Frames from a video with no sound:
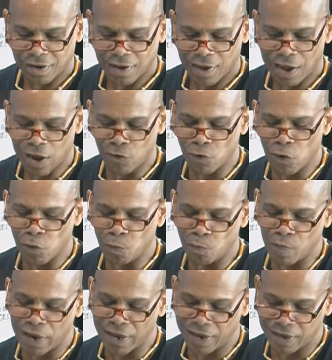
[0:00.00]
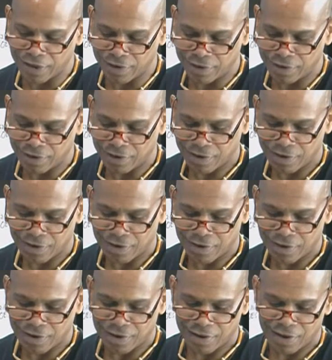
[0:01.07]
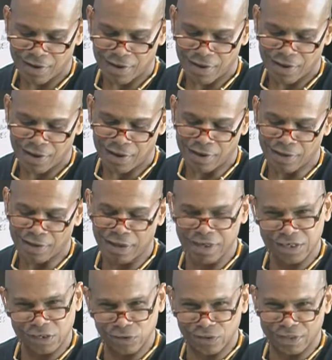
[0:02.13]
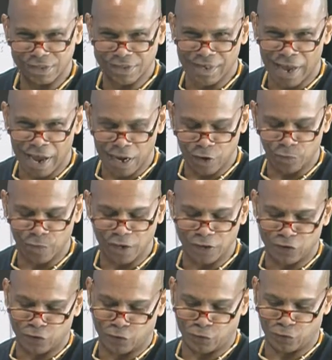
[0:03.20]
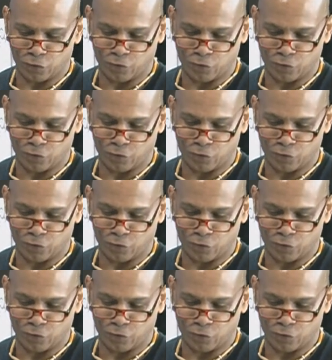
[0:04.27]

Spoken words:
I won't bite unless you desire me to.